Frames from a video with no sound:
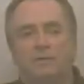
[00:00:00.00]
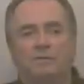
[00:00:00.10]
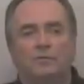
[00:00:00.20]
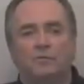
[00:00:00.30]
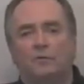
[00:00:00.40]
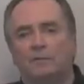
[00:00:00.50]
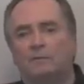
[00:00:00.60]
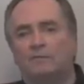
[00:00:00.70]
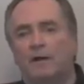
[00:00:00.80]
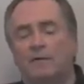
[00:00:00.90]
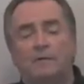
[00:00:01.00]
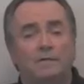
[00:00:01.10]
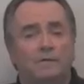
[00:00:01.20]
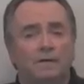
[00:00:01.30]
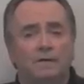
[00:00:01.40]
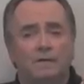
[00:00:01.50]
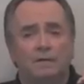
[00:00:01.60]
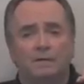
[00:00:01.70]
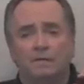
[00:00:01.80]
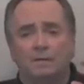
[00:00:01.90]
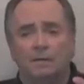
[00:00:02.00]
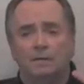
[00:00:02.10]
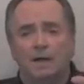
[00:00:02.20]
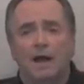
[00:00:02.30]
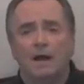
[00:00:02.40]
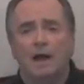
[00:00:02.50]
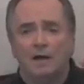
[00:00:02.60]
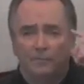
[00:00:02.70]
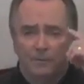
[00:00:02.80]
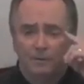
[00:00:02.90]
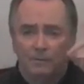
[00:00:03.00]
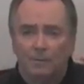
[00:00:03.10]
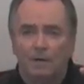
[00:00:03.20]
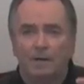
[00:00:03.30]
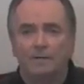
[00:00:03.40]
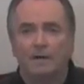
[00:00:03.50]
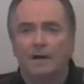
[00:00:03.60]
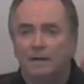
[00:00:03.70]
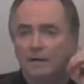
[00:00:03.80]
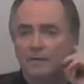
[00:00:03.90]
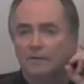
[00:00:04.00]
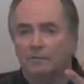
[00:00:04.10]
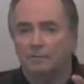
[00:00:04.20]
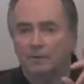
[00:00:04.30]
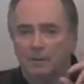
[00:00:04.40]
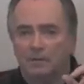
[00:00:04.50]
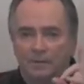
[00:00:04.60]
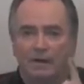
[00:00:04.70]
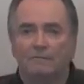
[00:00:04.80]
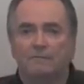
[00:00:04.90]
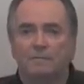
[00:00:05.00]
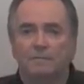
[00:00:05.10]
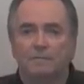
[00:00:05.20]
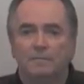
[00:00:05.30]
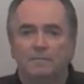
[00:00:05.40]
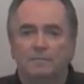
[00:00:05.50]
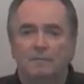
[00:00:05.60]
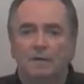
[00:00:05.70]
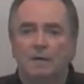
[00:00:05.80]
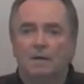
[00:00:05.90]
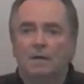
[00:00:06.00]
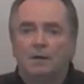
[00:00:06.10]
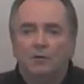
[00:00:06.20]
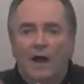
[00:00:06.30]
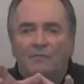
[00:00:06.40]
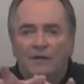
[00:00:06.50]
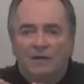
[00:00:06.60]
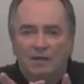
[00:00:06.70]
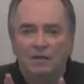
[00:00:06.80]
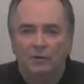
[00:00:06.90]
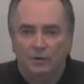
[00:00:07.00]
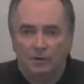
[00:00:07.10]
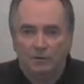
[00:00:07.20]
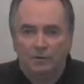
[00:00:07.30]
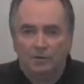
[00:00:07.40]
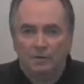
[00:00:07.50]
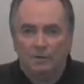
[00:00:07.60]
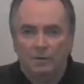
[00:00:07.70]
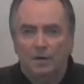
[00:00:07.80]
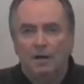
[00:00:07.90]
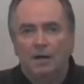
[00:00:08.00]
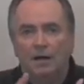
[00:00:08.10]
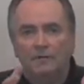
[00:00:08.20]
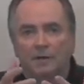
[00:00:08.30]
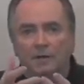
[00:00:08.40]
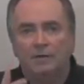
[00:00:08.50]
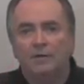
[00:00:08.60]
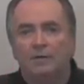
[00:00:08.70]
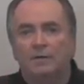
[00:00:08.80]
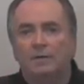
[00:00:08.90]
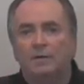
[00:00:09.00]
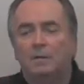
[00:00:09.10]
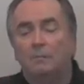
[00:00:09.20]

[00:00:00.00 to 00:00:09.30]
Jesus talked about the Pharisees. He said, you know, they, they had eyes, but they were blind. They had ears, but they were deaf. You have to hear. And to hear...